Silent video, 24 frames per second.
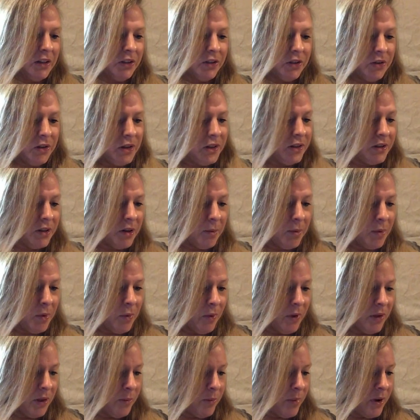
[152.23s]
to determine
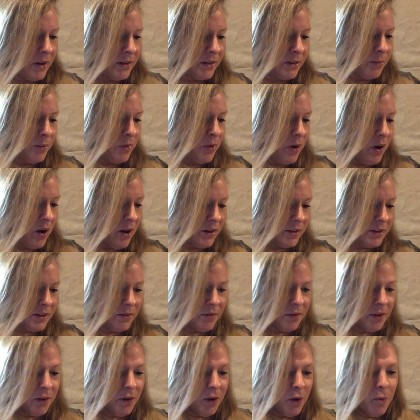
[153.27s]
what the possible cause
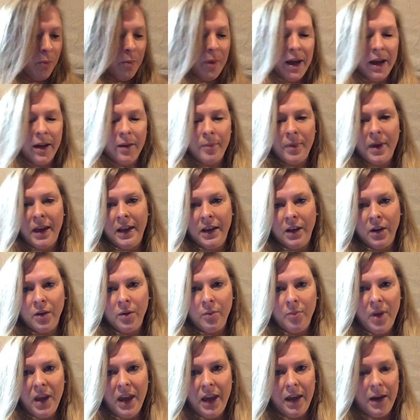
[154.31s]
of the low back pain
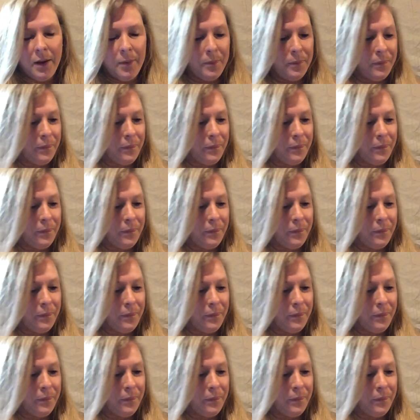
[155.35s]
could be.